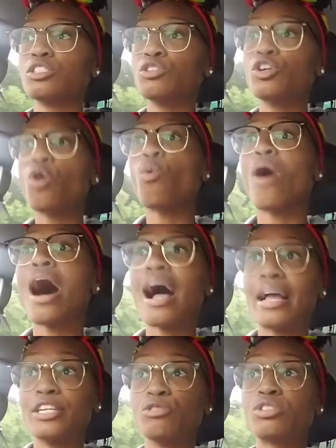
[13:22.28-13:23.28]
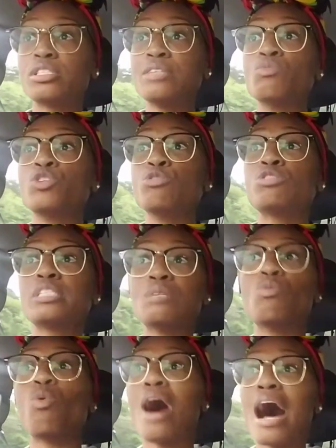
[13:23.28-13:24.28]
You know why? You see, you see
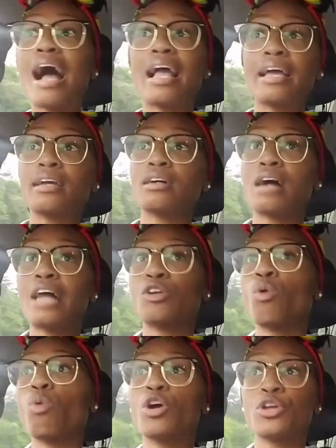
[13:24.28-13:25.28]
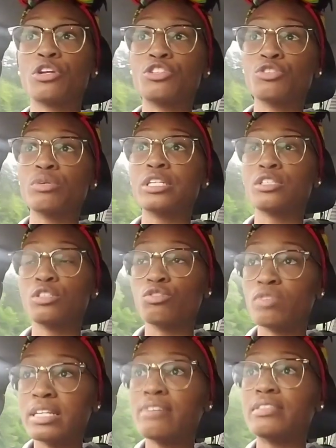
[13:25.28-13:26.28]
why I don't want you to do it.
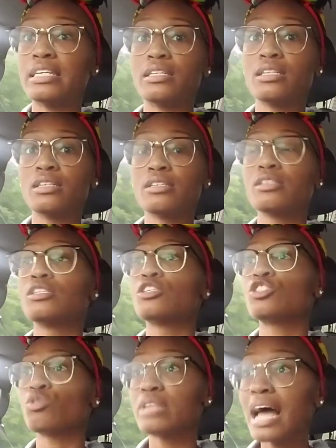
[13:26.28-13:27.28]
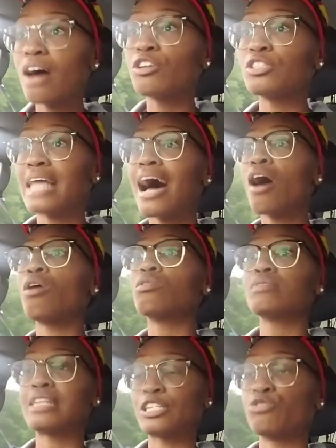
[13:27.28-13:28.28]
You lived it. So now,
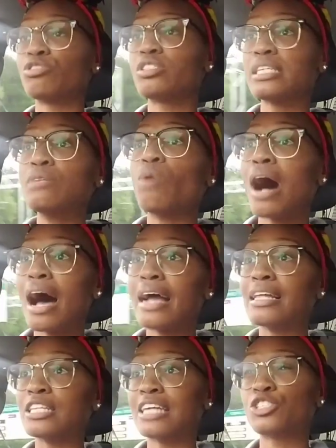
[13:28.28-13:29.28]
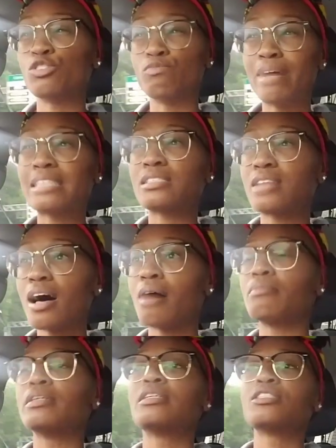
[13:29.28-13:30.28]
now that you see why and that you messed
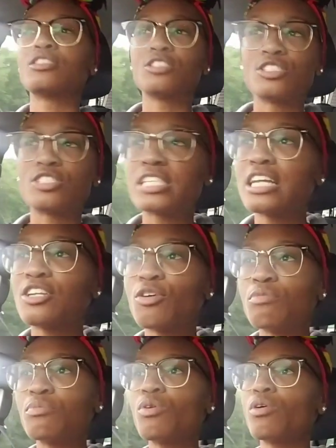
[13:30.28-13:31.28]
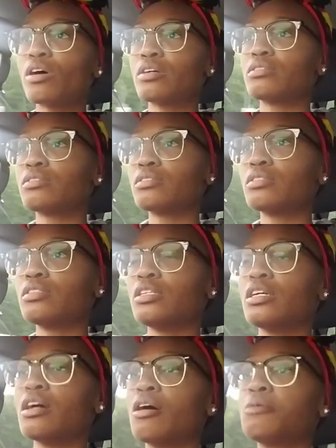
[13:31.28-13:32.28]
up, sin no more.
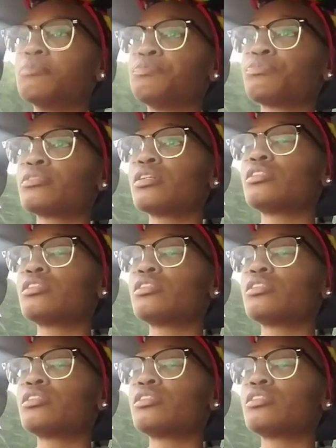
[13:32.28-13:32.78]
You know.